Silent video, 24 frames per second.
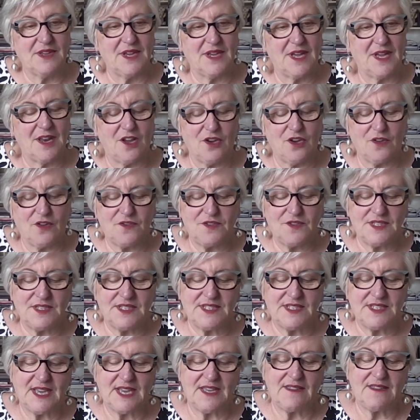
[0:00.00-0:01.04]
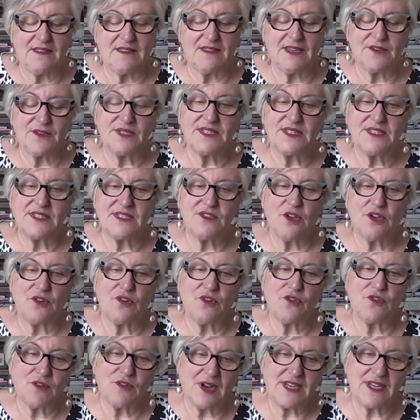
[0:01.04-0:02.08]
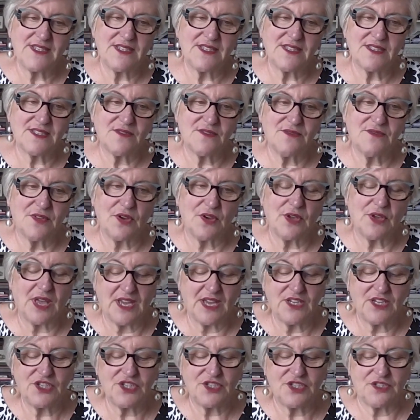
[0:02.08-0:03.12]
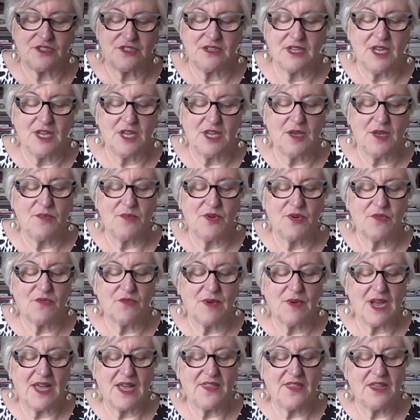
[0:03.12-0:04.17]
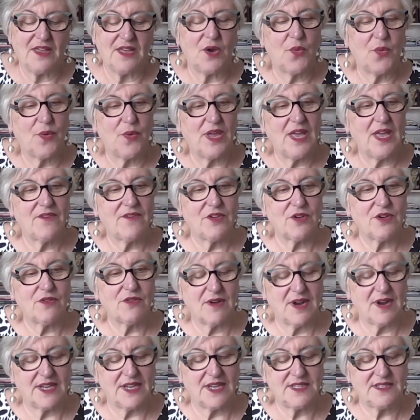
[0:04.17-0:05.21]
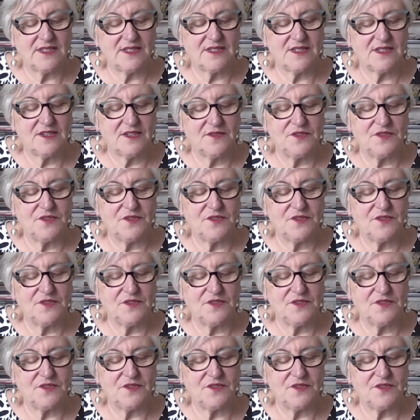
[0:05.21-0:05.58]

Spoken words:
And I often say that there is no crisis of vocation, but rather we have a crisis of